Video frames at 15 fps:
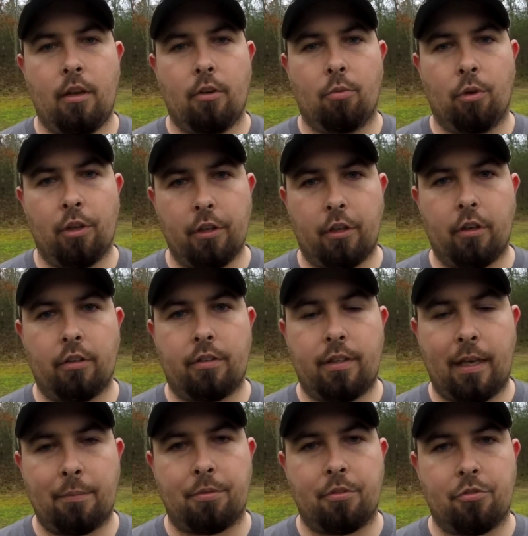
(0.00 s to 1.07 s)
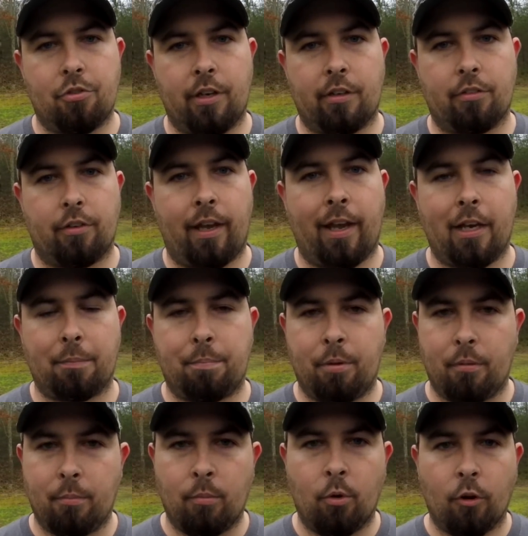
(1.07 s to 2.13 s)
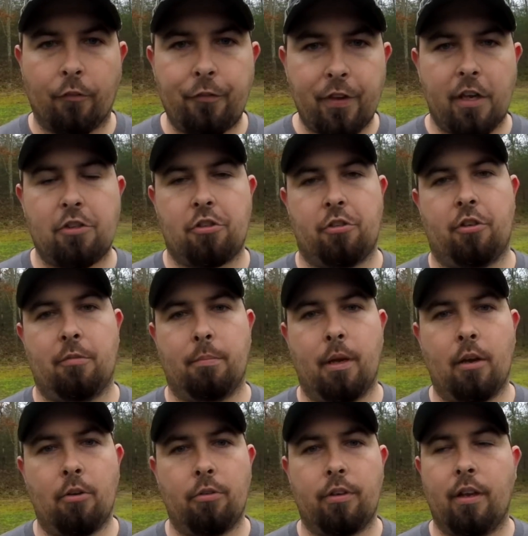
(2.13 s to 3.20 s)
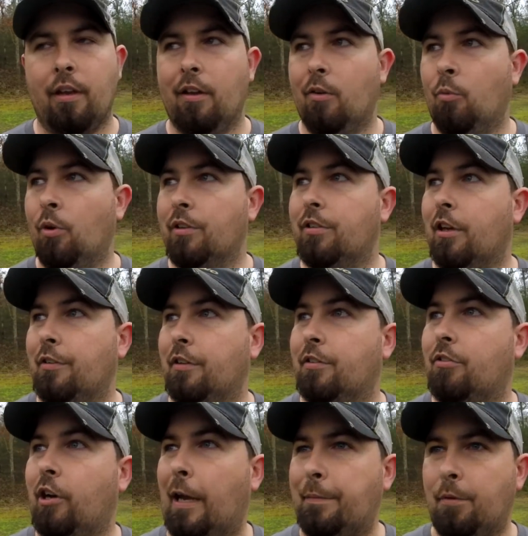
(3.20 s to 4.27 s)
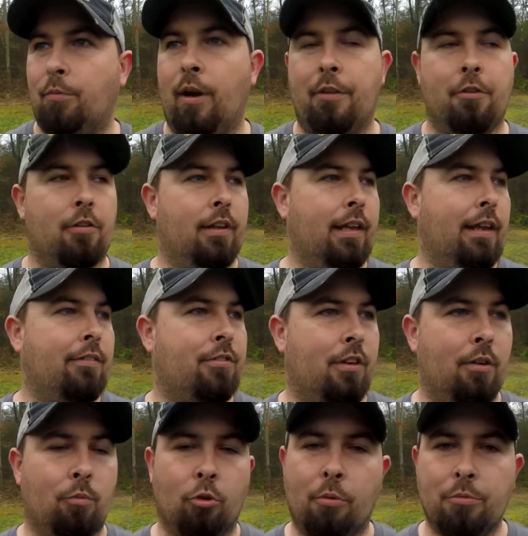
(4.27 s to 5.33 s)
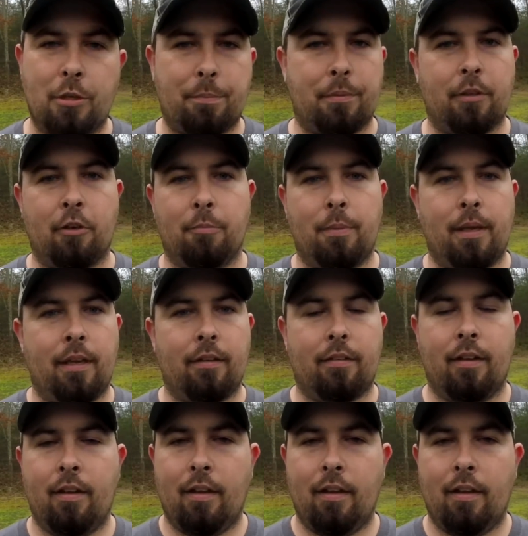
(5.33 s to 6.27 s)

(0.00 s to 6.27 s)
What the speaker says: really good tips and tricks on how to put more fish in your boat once all this crappy weather leaves and it warms up a little bit.